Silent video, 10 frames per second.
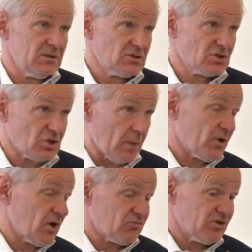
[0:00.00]
some
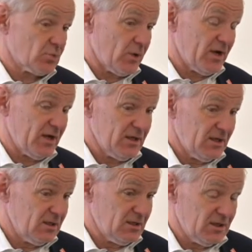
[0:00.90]
countries were
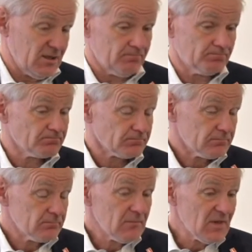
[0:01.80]
in
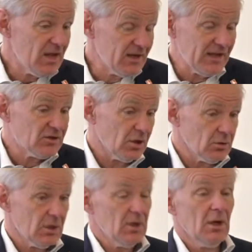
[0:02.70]

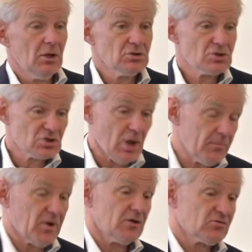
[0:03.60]
NATO,
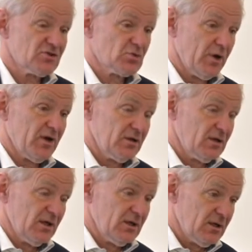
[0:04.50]
some countries were
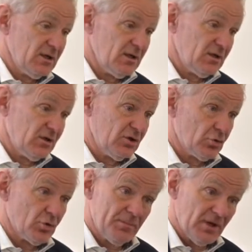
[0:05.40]
in the
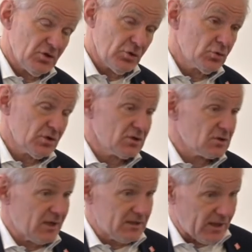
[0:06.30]
European Union,
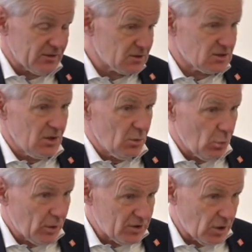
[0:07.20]
and others
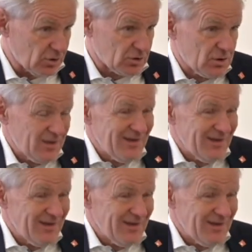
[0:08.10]
were not.